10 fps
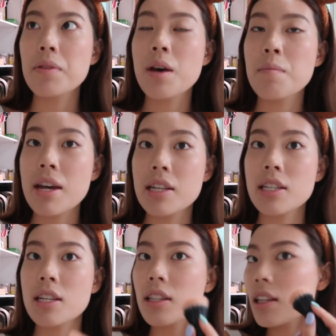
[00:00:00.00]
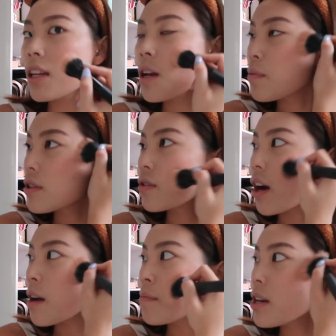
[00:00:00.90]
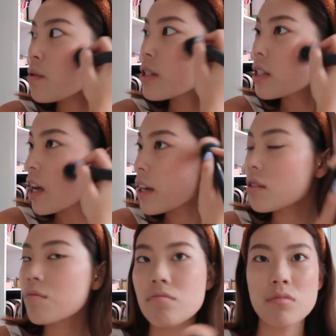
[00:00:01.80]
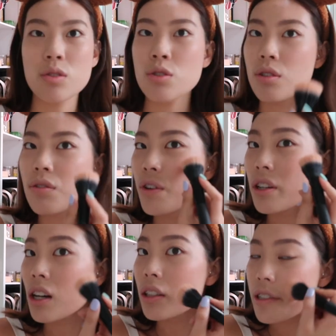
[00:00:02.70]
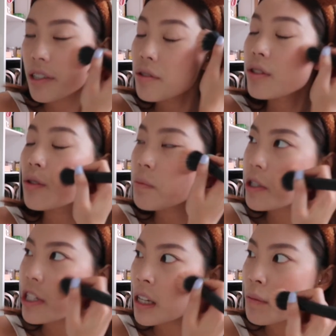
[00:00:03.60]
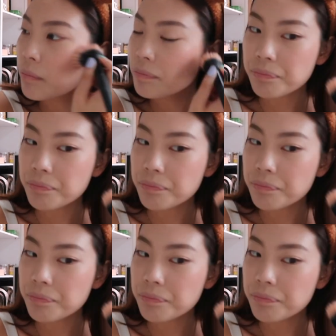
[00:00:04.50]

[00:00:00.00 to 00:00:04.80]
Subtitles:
the medicine that they prescribed me was like $2 to $4. It was super cheap.